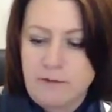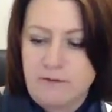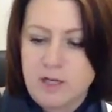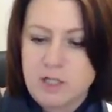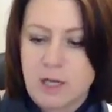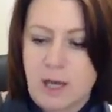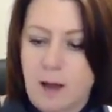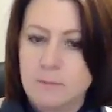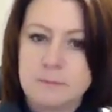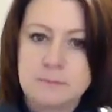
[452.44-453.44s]
a veggie
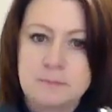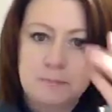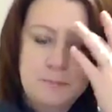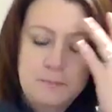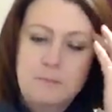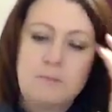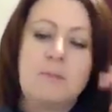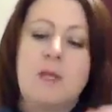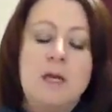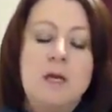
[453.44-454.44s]
cap.
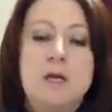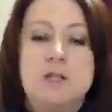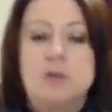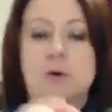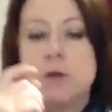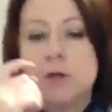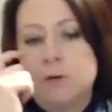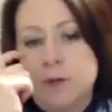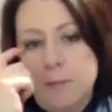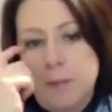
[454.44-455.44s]
So you
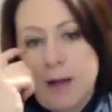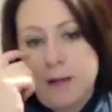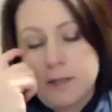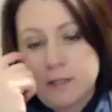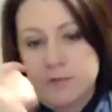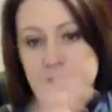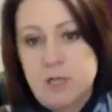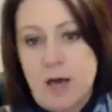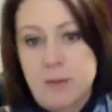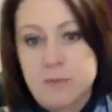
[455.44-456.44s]
can buy these
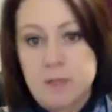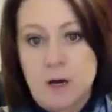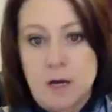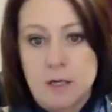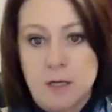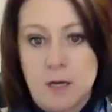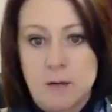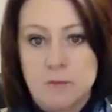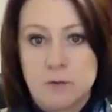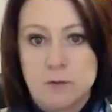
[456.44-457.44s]
veggie caps on
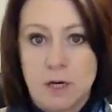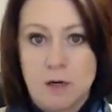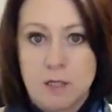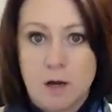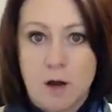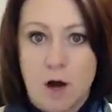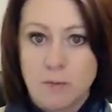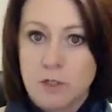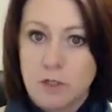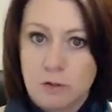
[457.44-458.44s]

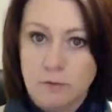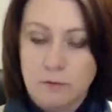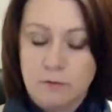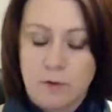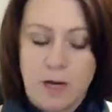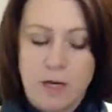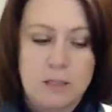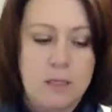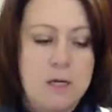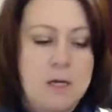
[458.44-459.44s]
doTERRA.com too, right?
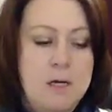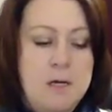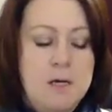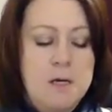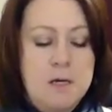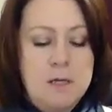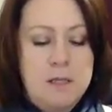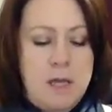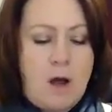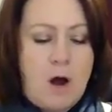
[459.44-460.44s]

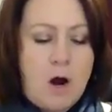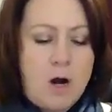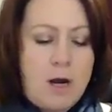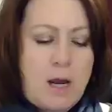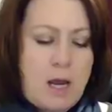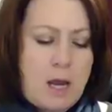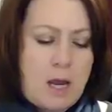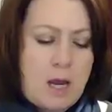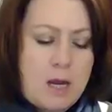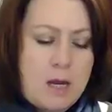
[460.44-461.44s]
They are
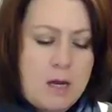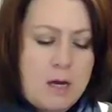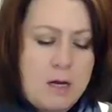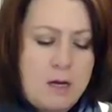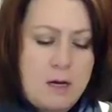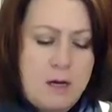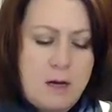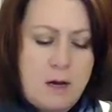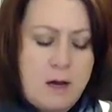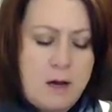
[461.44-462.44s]
a,
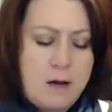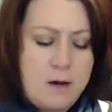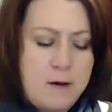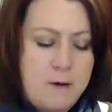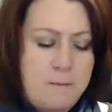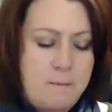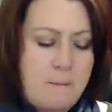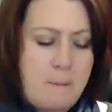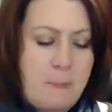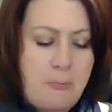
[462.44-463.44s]

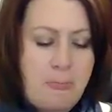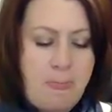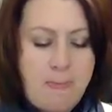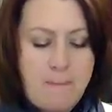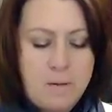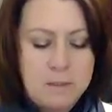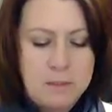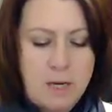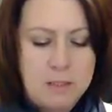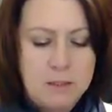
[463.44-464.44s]
what
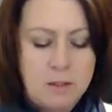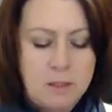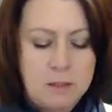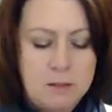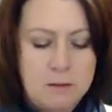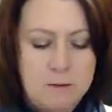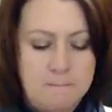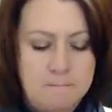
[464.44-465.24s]
size are these?